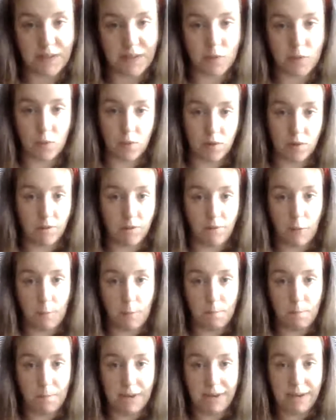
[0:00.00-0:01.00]
sort of
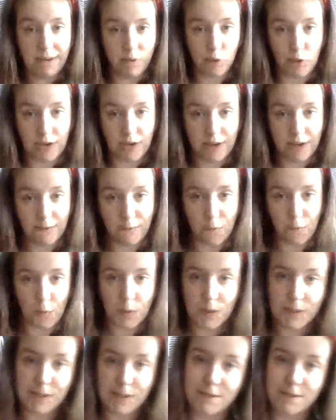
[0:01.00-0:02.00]
penetrative
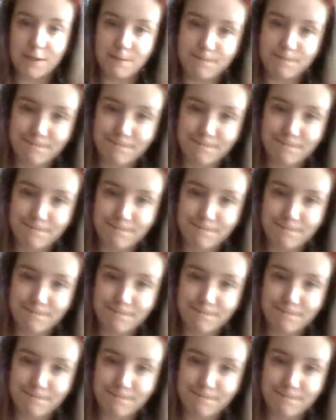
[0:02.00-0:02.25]
force,